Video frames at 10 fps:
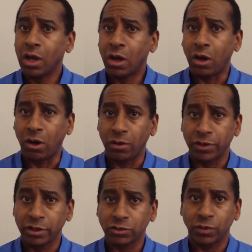All
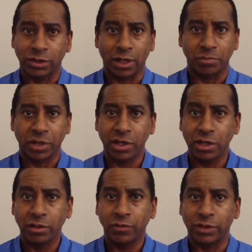this without
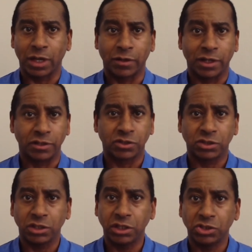pain, without
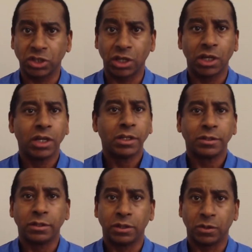anesthesia,
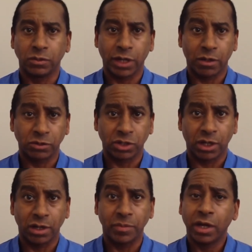no
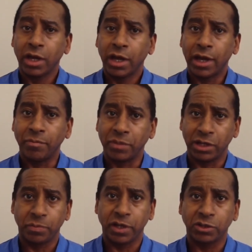downtime, and
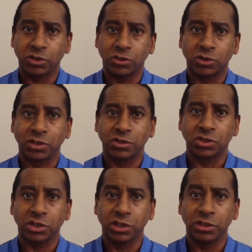many patients can
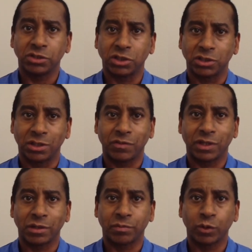see
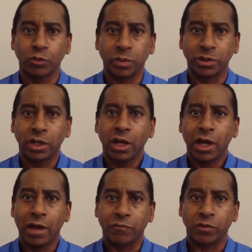significant improvement
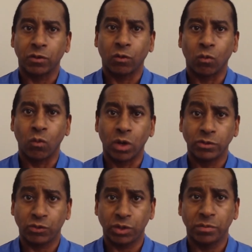after
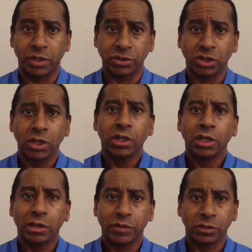one treatment,
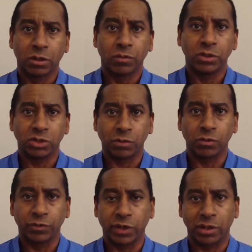even though we
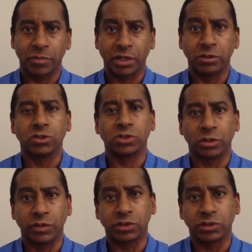generally recommend a series